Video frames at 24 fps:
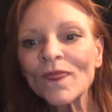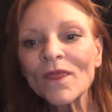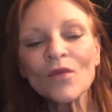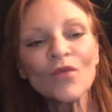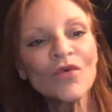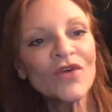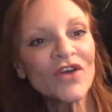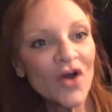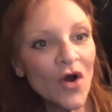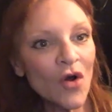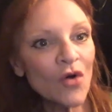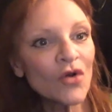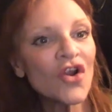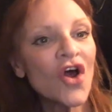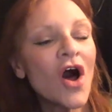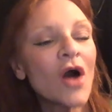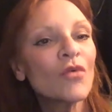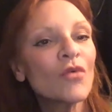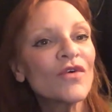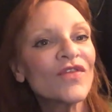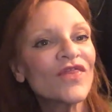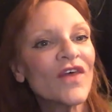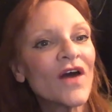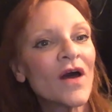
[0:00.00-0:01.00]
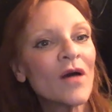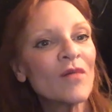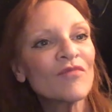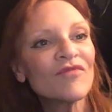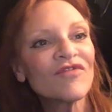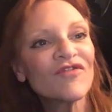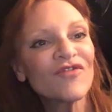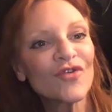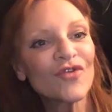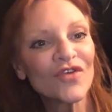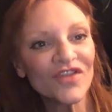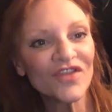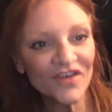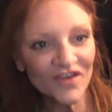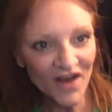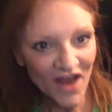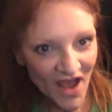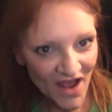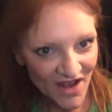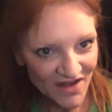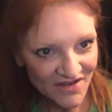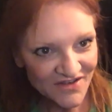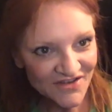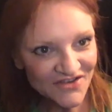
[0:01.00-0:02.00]
we go along with them for the
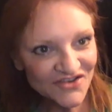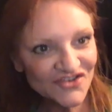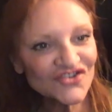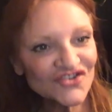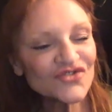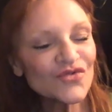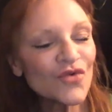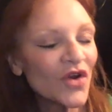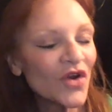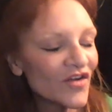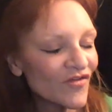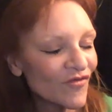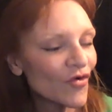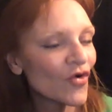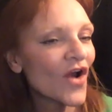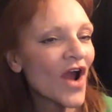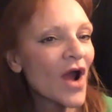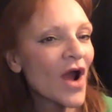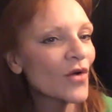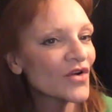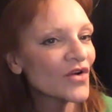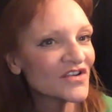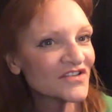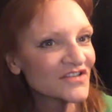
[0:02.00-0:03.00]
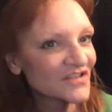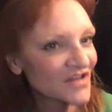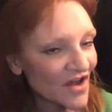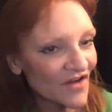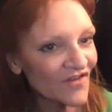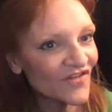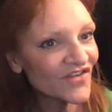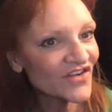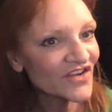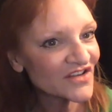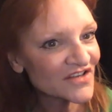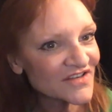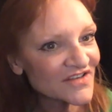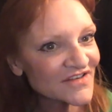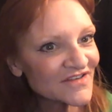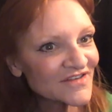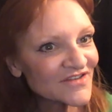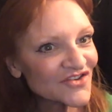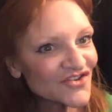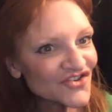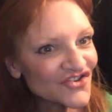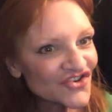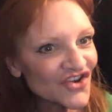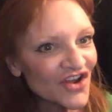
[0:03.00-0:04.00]
last 24 hours of
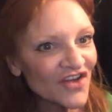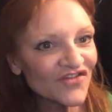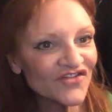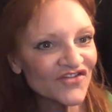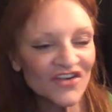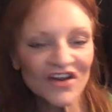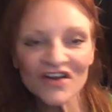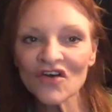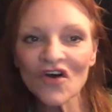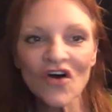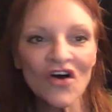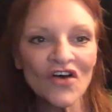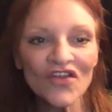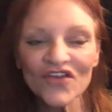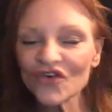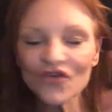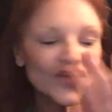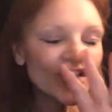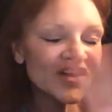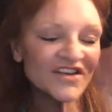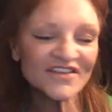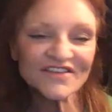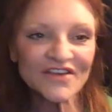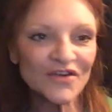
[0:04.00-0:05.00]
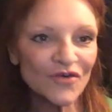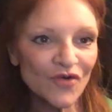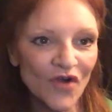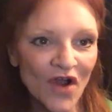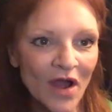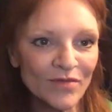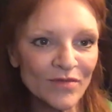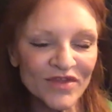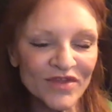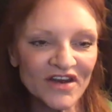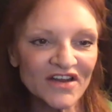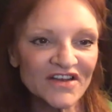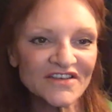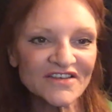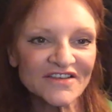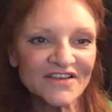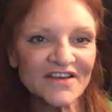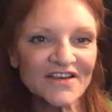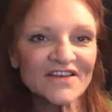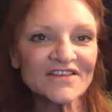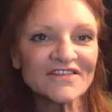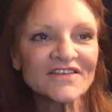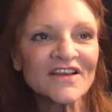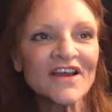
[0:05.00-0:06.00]
his shift and all the crazy crap that he
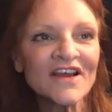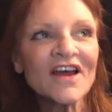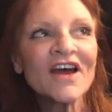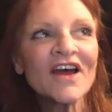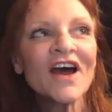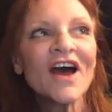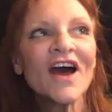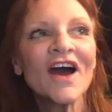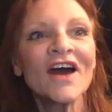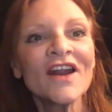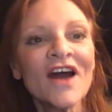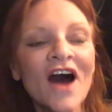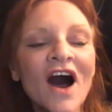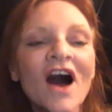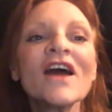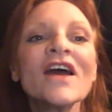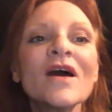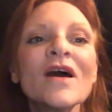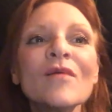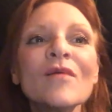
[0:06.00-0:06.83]
sees. And I